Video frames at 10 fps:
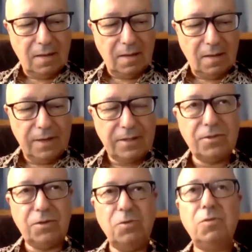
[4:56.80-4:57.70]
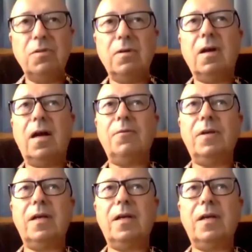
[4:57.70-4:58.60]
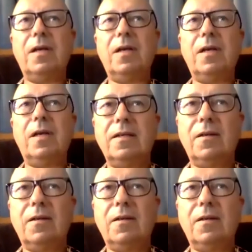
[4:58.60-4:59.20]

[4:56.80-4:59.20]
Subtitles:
very soon I realized that,